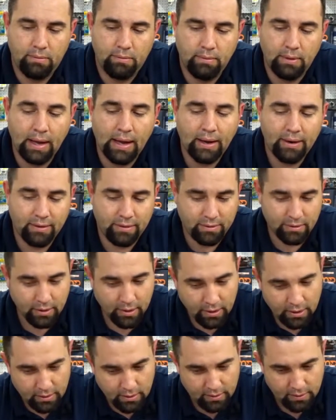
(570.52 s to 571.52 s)
Not as
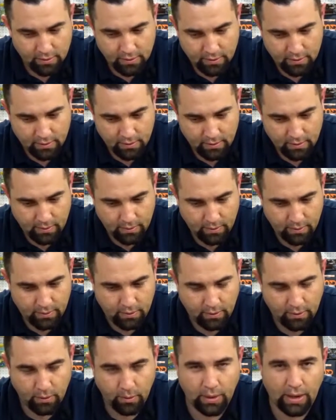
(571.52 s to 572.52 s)
good as
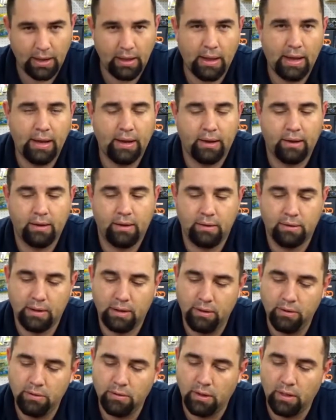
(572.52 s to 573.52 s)
to what I like, because they
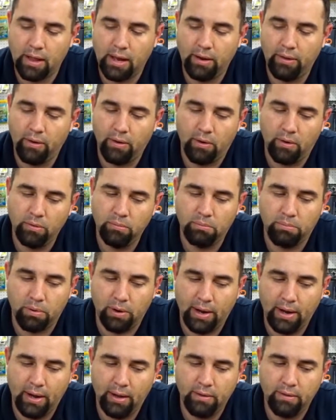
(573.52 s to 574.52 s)
use a lot of their own
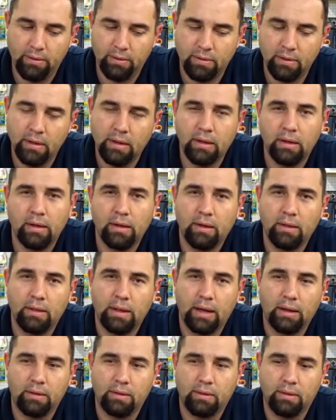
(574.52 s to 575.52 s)
brands
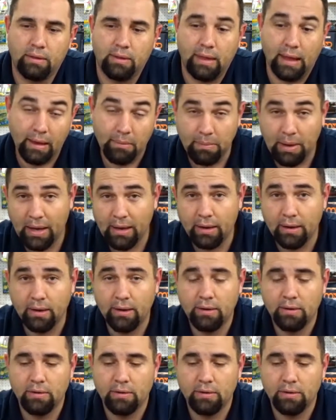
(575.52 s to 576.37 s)
that they make.